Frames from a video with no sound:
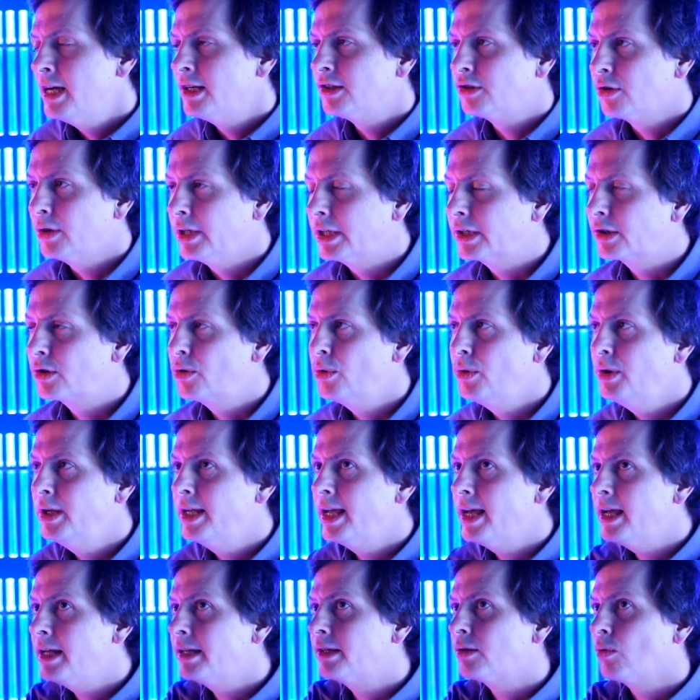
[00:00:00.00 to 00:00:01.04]
so it
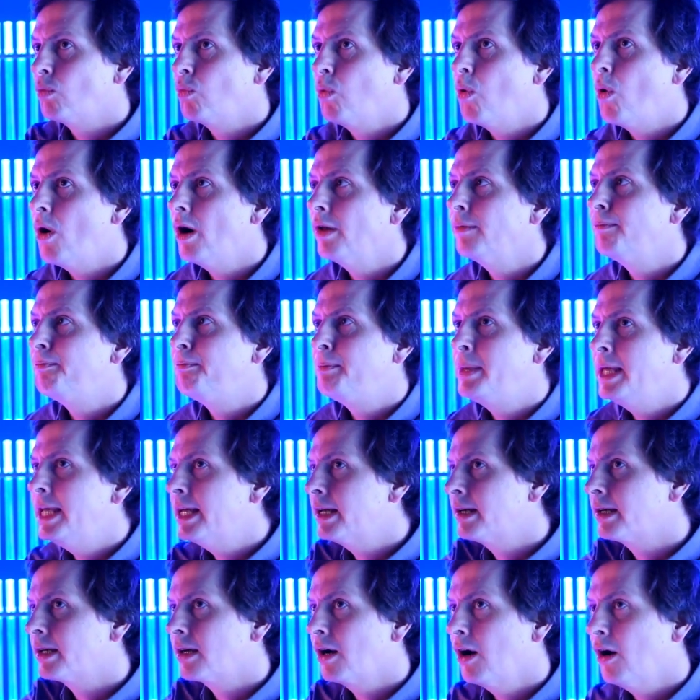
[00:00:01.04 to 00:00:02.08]
creates one
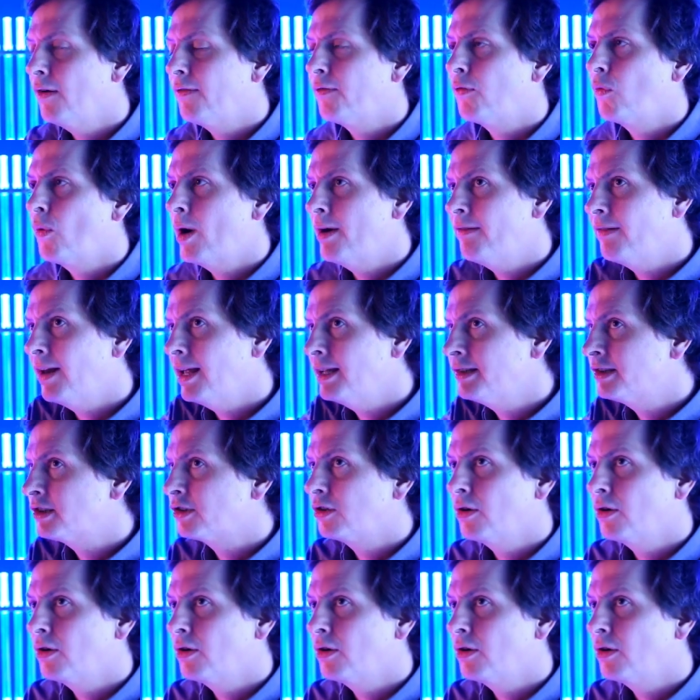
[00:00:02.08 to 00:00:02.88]
peak of wavelengths.